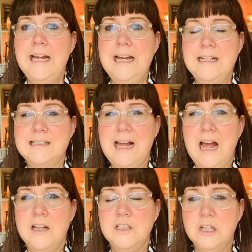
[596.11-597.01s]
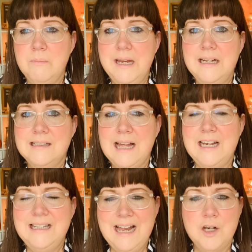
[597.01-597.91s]
It's that, to me, it's
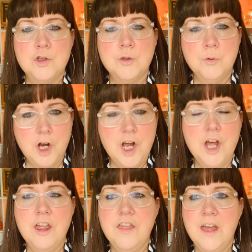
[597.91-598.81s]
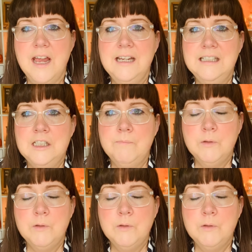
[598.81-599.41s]
that natural, earthy